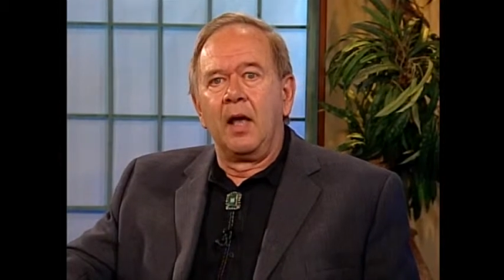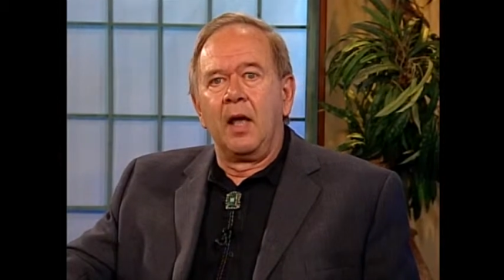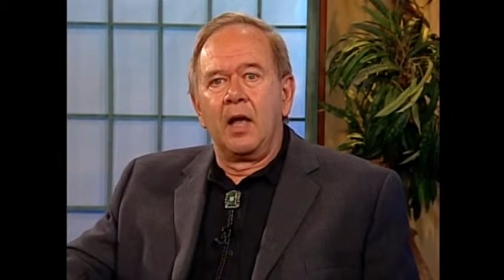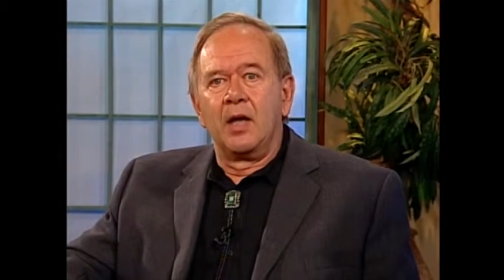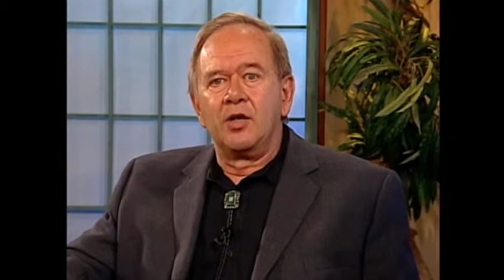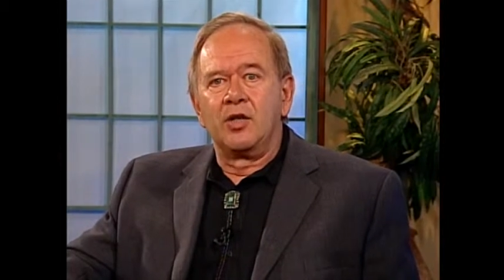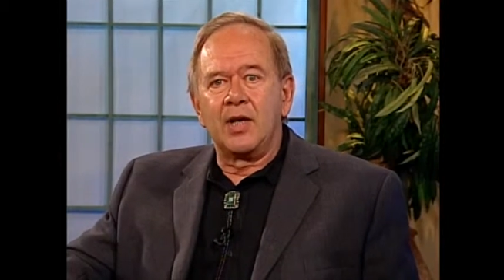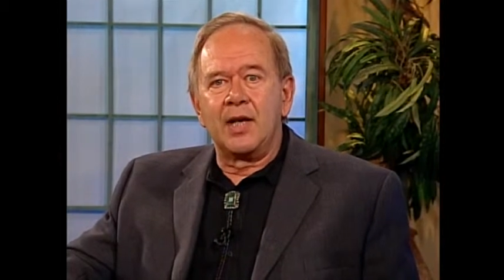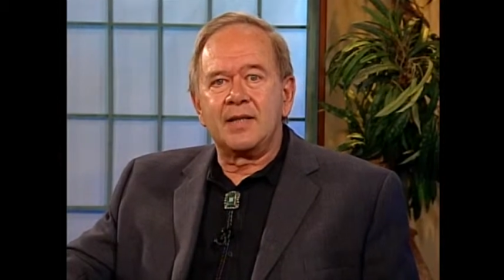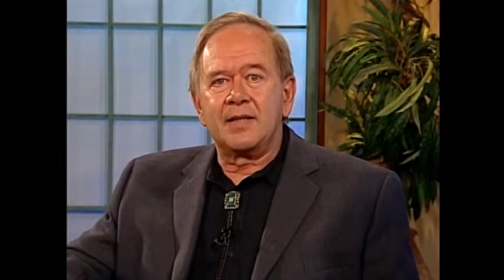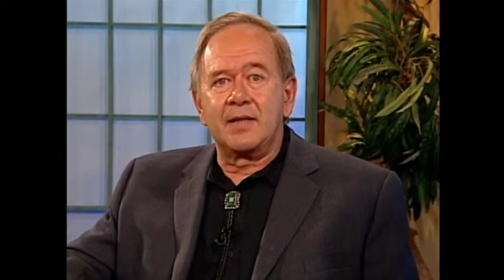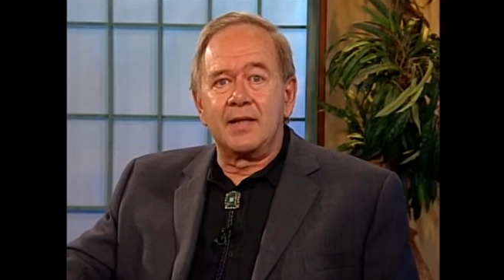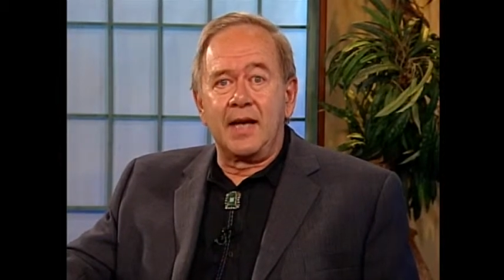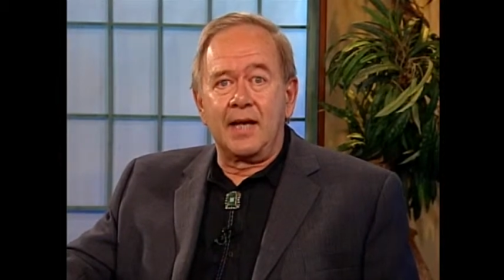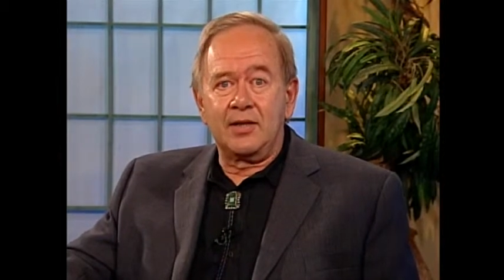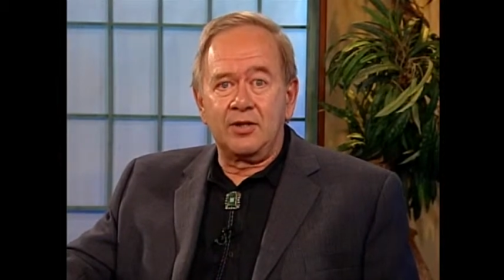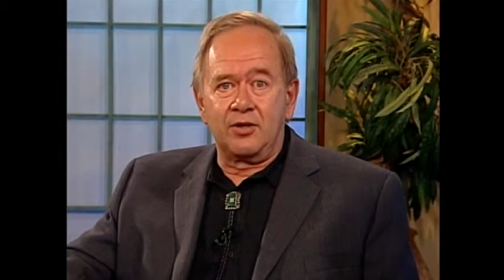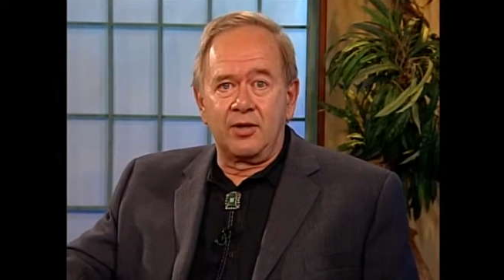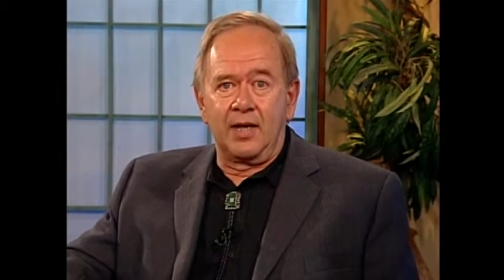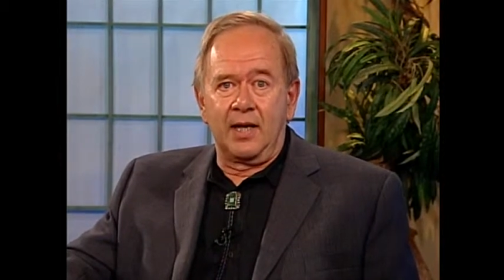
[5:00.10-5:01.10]
Just
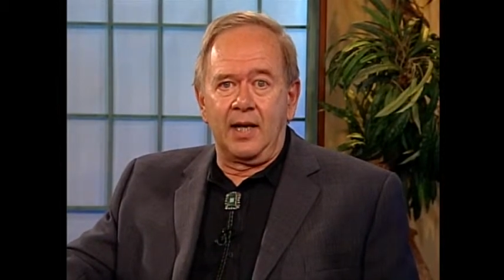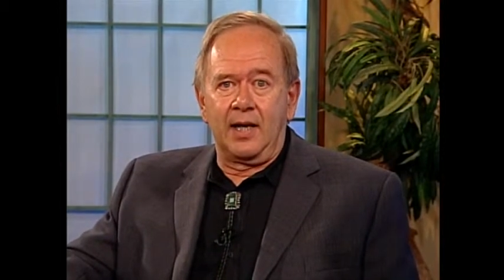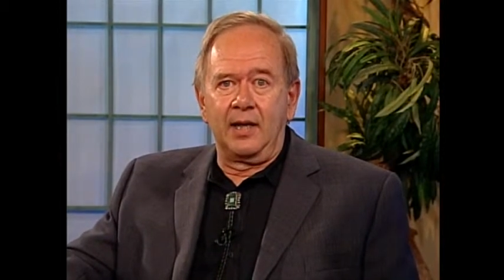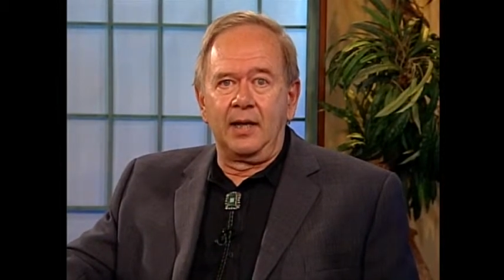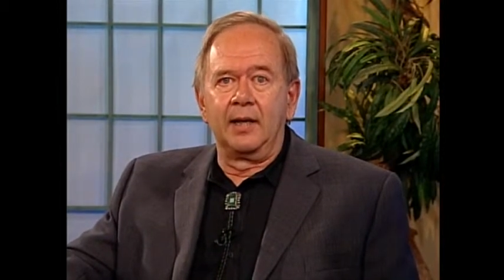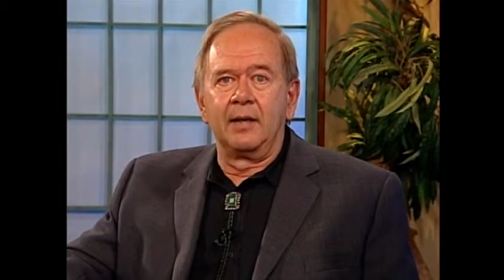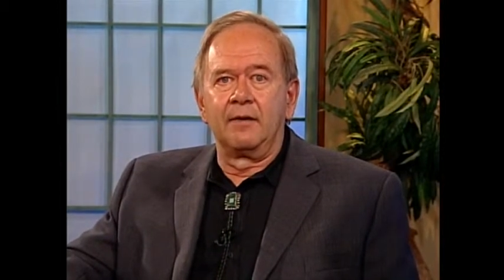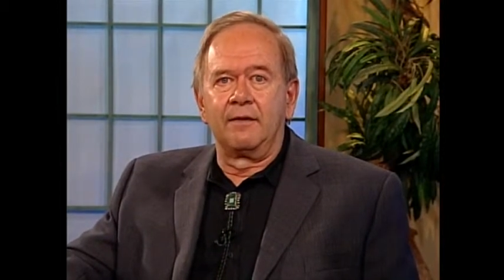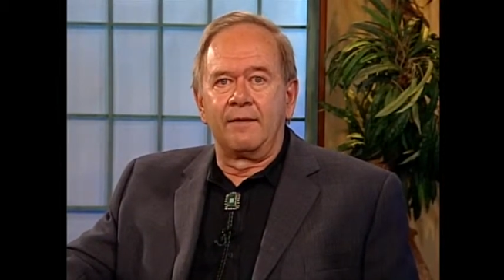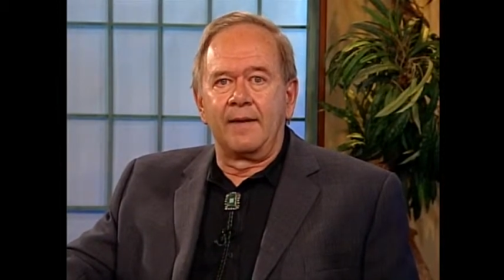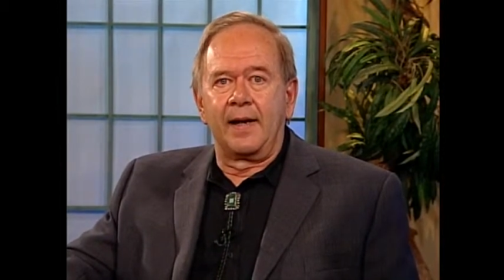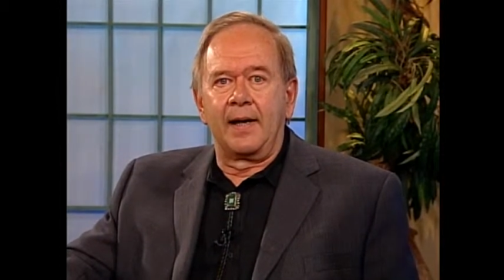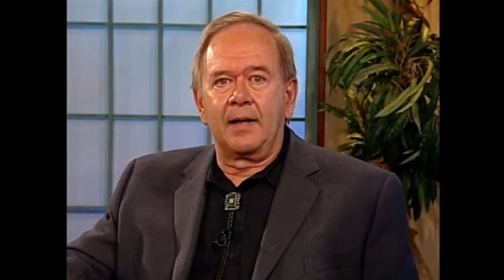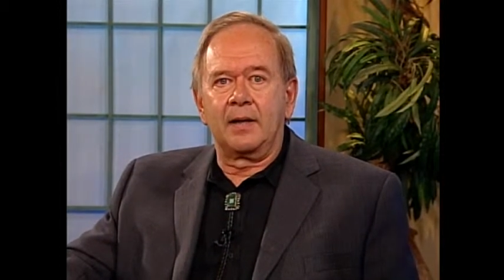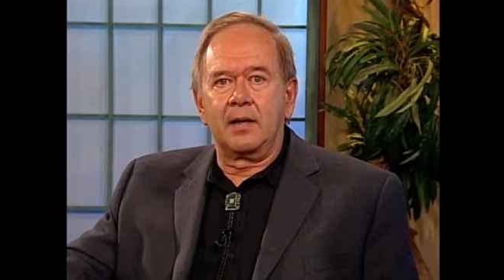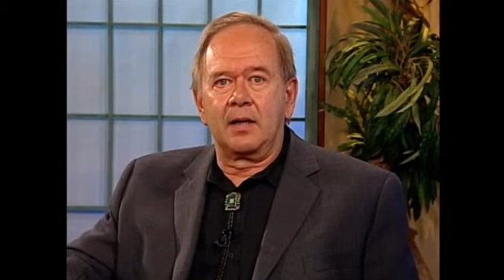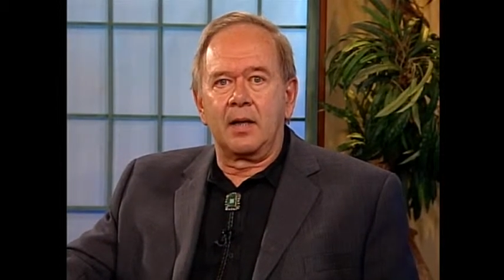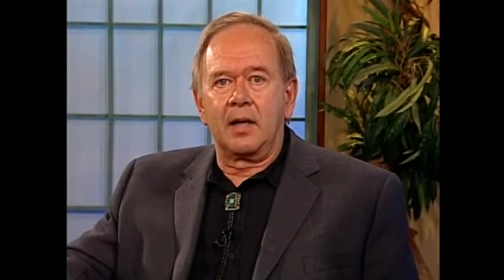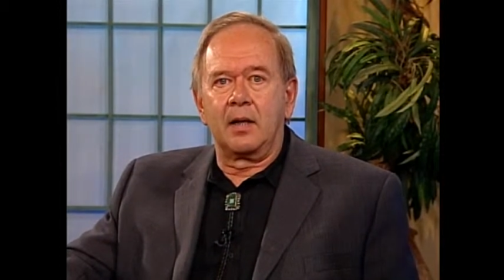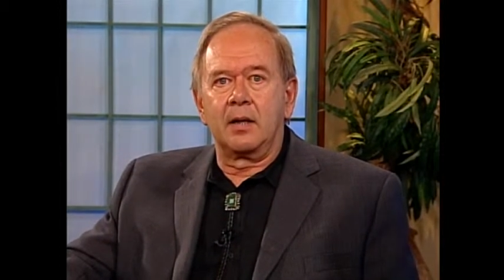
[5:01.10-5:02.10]
yesterday, in
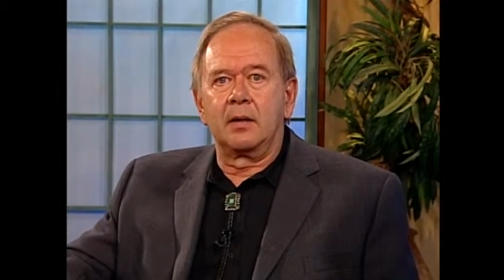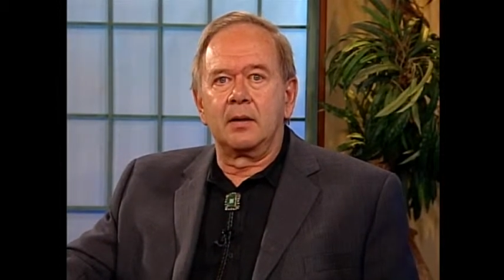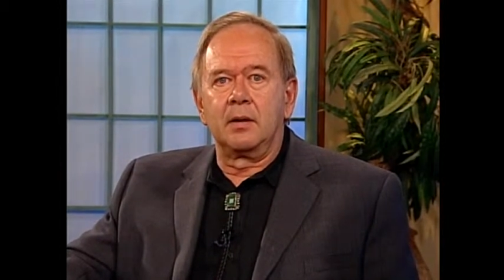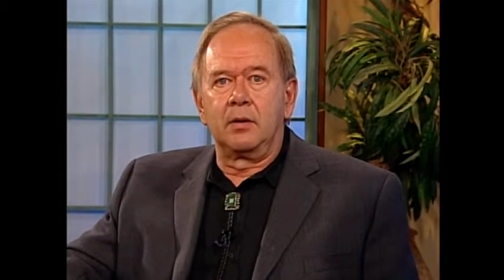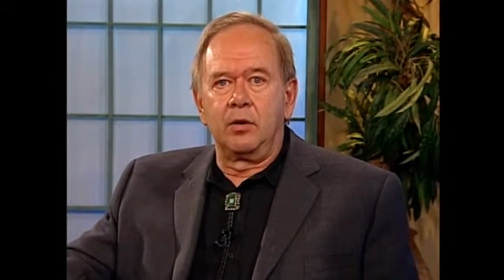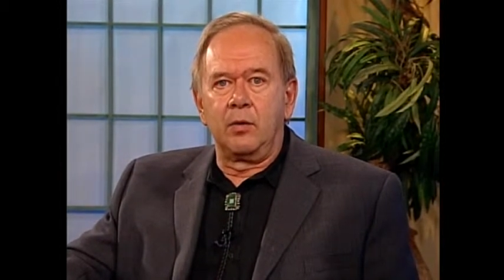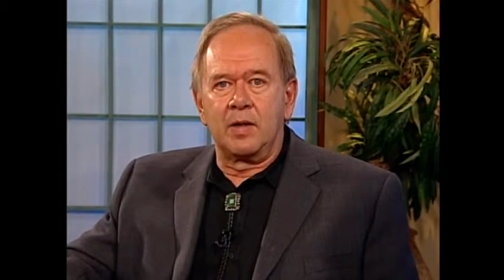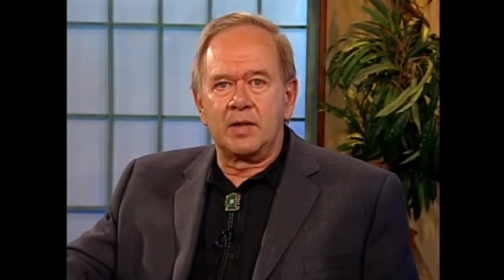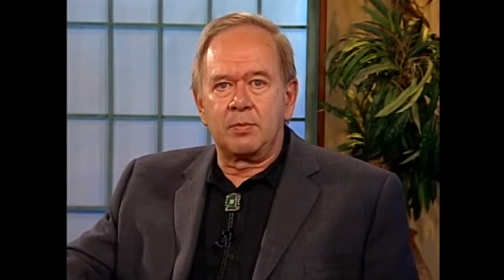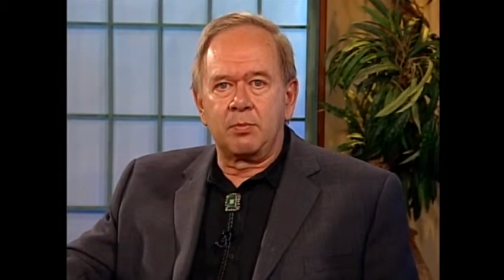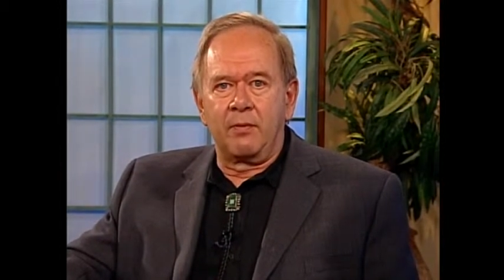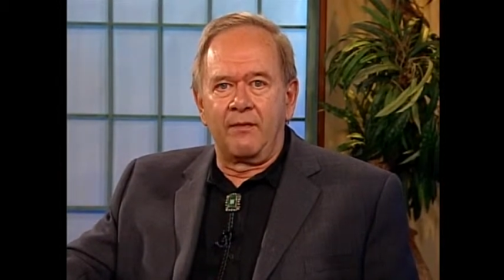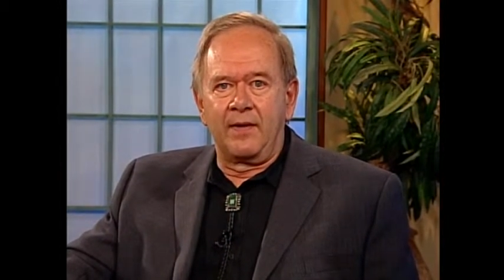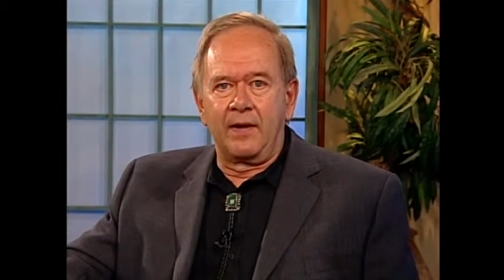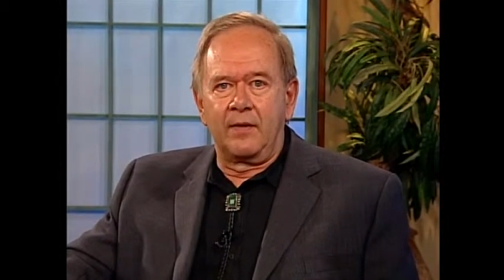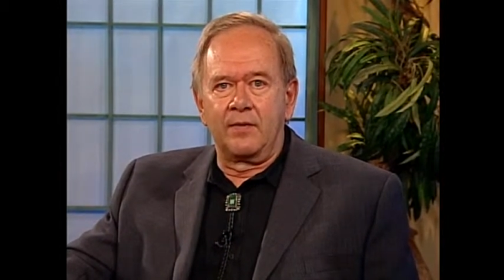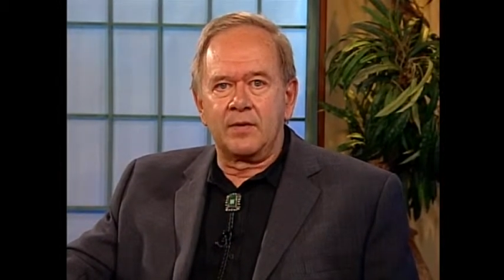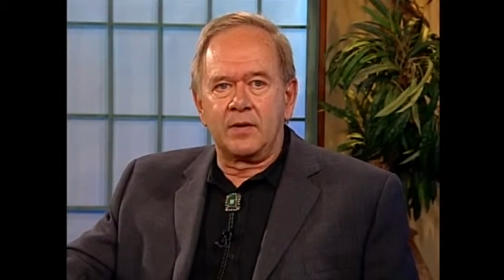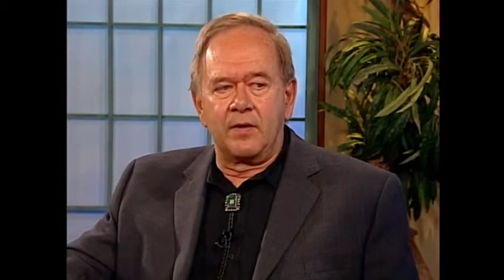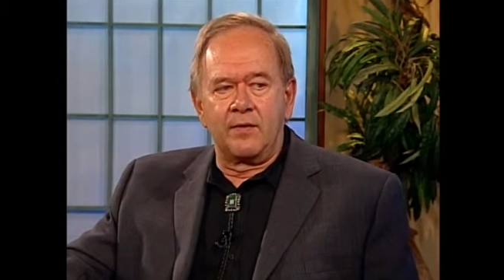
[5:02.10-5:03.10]
fact, the U.S.
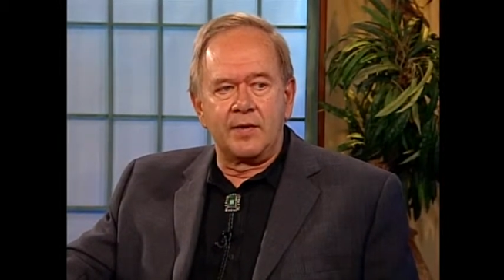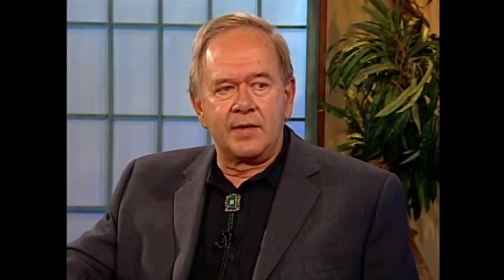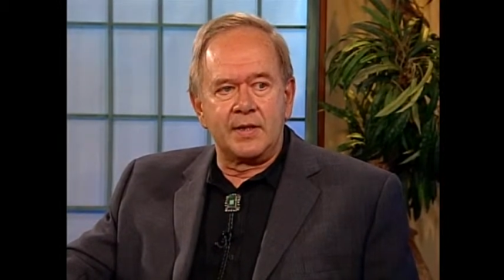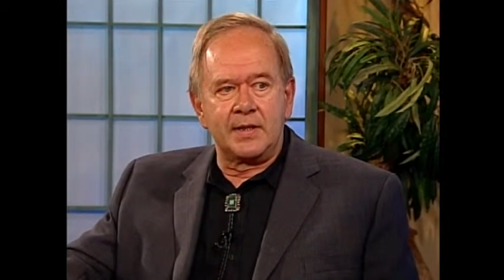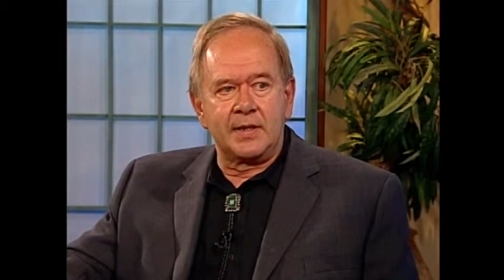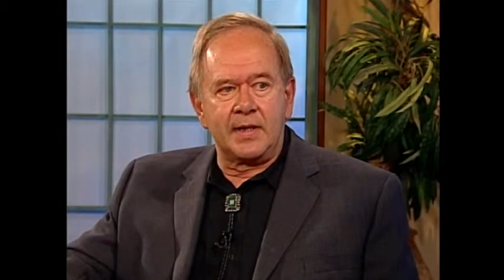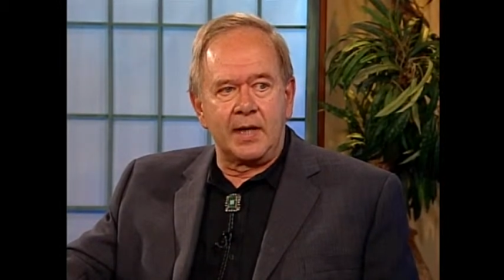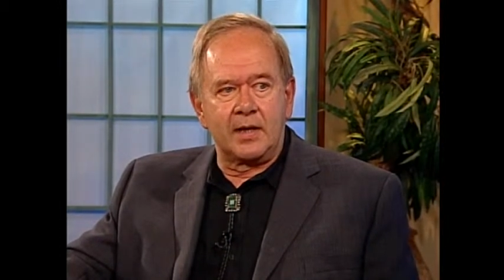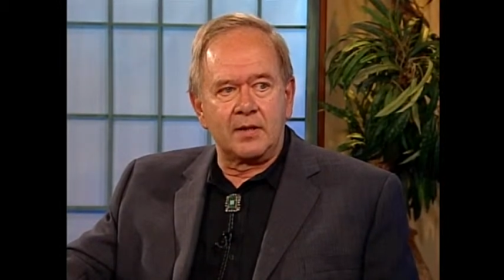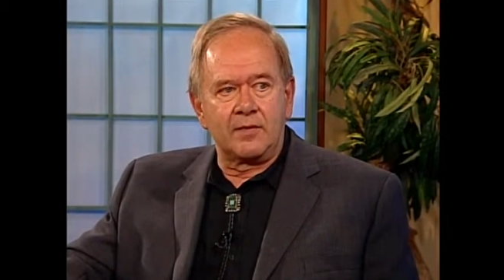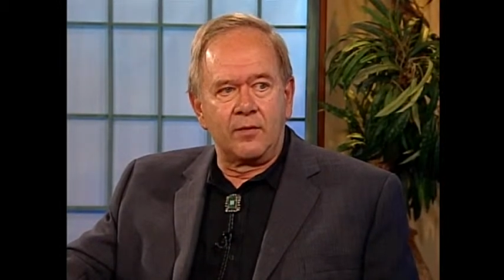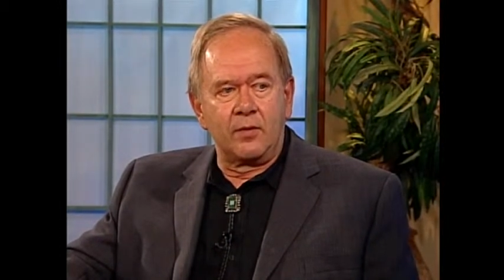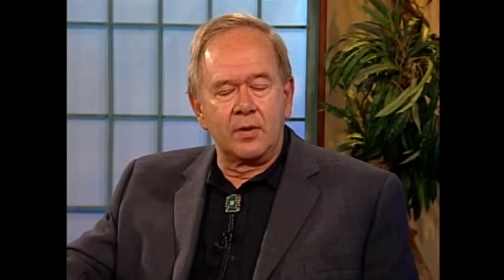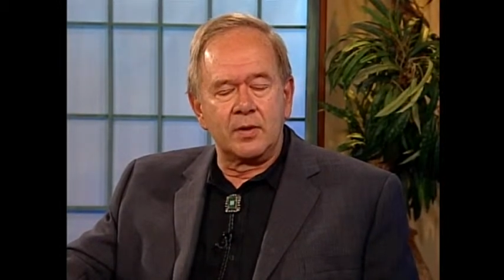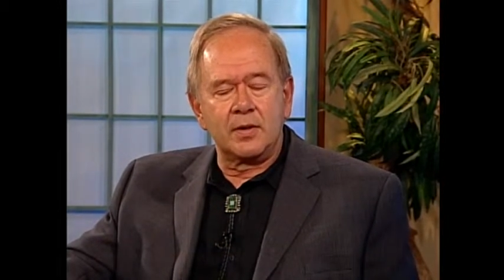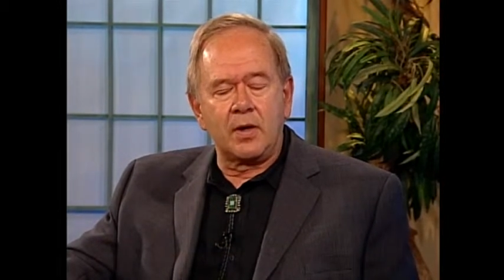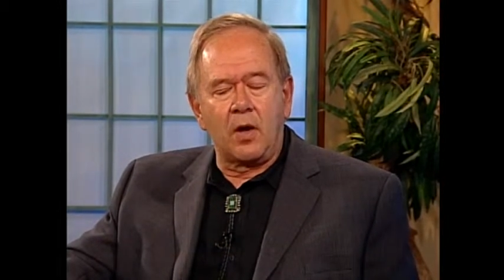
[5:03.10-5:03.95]
Preventive Services Task Force